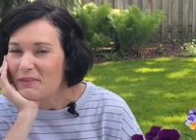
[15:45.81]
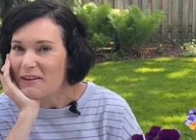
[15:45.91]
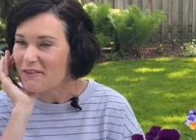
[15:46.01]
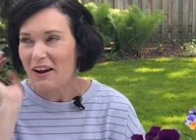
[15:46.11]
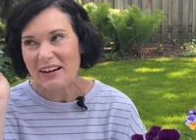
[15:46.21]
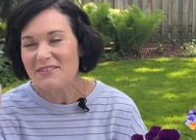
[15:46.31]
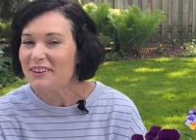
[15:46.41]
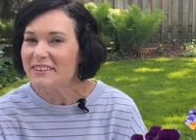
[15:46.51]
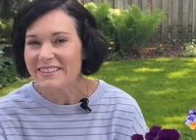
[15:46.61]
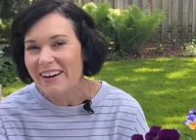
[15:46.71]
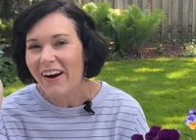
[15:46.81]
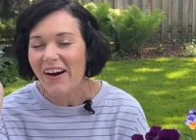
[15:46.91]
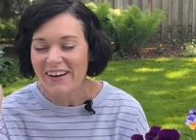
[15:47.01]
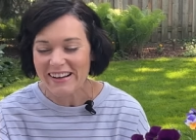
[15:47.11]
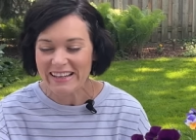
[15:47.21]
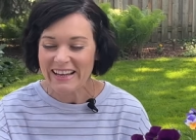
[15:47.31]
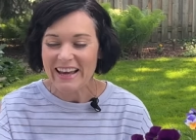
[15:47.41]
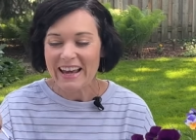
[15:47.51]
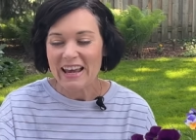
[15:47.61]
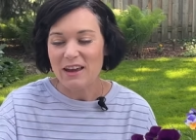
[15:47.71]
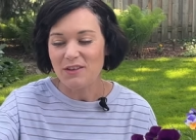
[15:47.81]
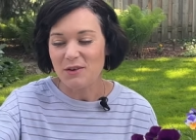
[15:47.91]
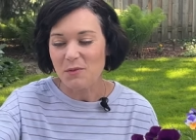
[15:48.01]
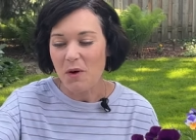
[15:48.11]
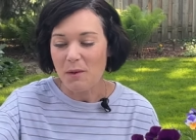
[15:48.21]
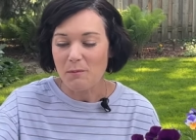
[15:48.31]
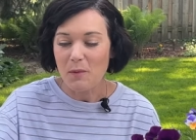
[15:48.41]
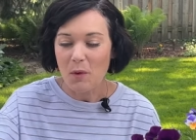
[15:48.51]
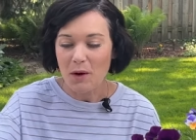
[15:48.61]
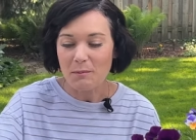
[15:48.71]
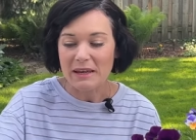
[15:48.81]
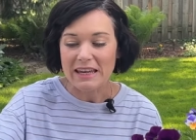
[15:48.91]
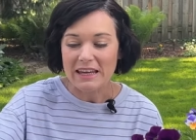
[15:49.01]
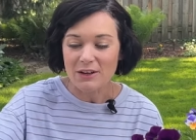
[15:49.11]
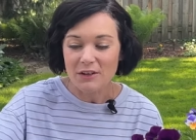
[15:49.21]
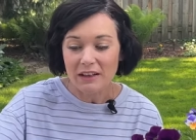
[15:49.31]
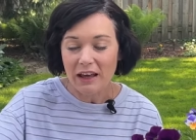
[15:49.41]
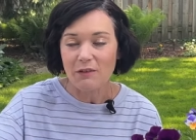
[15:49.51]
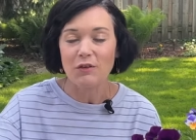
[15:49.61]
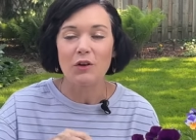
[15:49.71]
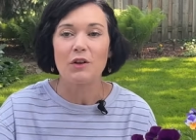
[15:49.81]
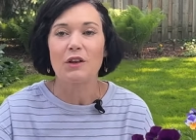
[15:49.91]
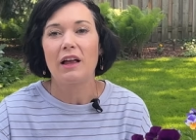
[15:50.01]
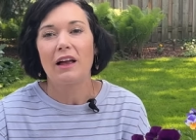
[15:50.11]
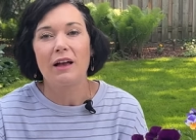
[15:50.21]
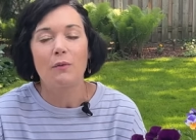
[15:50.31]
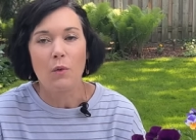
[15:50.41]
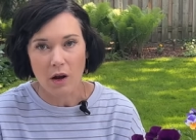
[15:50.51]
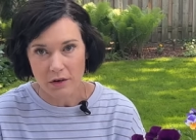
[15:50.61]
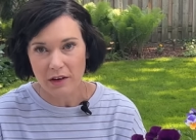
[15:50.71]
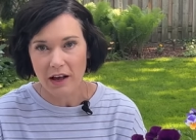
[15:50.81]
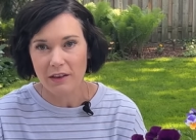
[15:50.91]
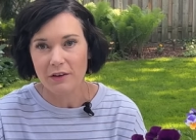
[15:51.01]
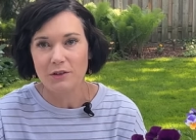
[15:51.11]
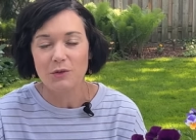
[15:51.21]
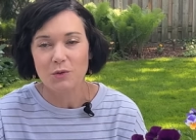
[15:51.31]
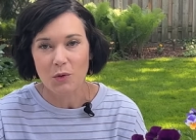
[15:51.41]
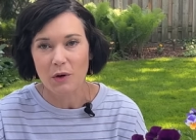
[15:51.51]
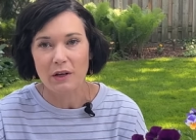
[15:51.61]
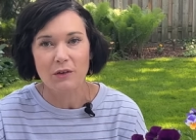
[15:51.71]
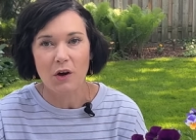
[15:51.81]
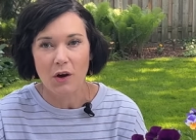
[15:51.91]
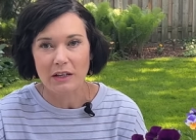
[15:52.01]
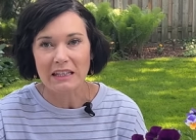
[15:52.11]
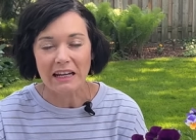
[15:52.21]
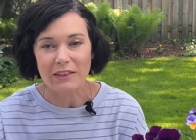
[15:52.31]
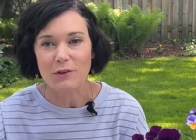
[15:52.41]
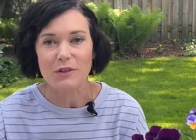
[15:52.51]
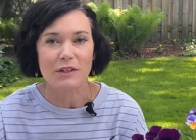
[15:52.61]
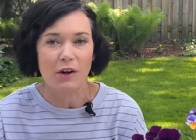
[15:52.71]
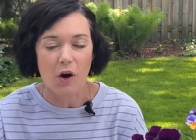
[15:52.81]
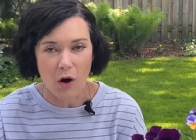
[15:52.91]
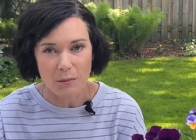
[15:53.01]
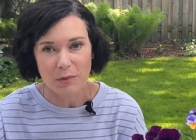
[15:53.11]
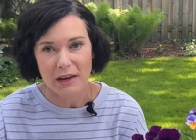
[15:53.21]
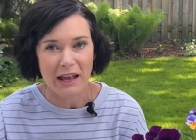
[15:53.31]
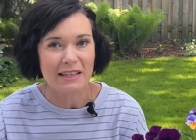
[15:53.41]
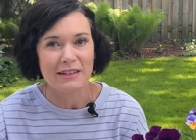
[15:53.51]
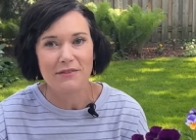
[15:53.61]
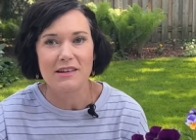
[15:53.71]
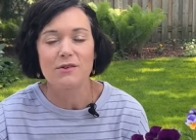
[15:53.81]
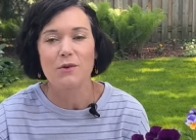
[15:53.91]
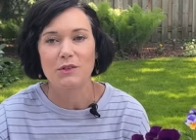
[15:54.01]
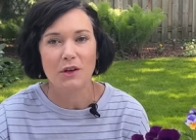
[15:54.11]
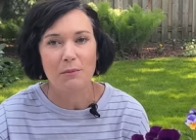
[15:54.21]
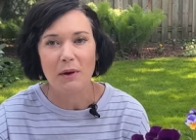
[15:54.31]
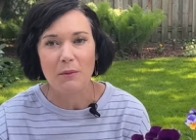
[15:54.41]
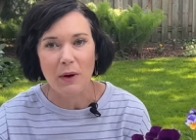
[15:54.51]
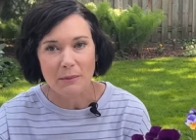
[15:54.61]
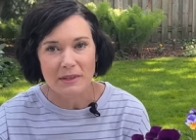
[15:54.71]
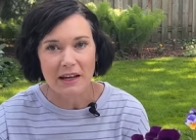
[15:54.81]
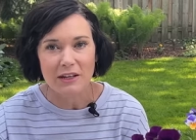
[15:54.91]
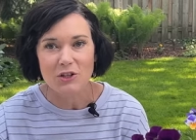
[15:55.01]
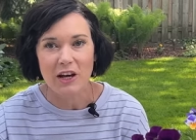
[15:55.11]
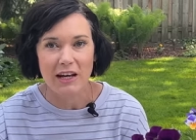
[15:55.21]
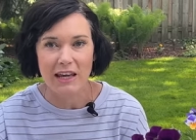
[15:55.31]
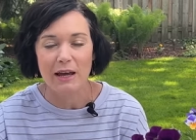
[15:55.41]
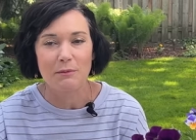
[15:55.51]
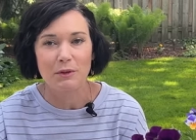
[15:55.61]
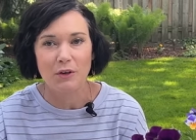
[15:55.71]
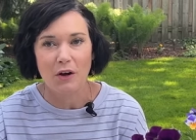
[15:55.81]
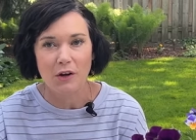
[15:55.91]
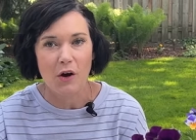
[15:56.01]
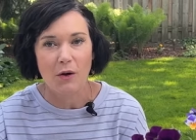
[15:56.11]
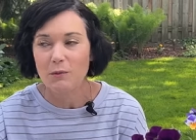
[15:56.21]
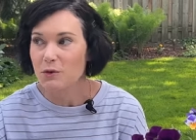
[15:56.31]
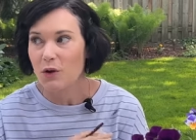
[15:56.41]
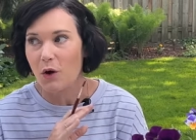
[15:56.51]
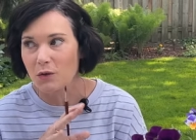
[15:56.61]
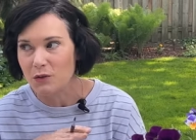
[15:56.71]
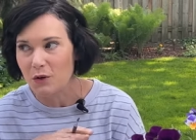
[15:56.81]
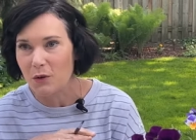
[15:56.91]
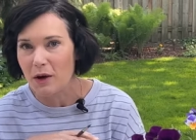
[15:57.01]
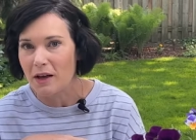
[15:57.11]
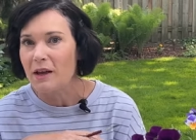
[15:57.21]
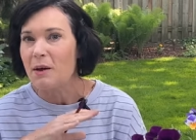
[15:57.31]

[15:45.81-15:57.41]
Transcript: my very first yard. If you want more beginner level uh, watercolor tutorial content, there is a comprehensive e-course on my website, shaydacampbell.com. There's also a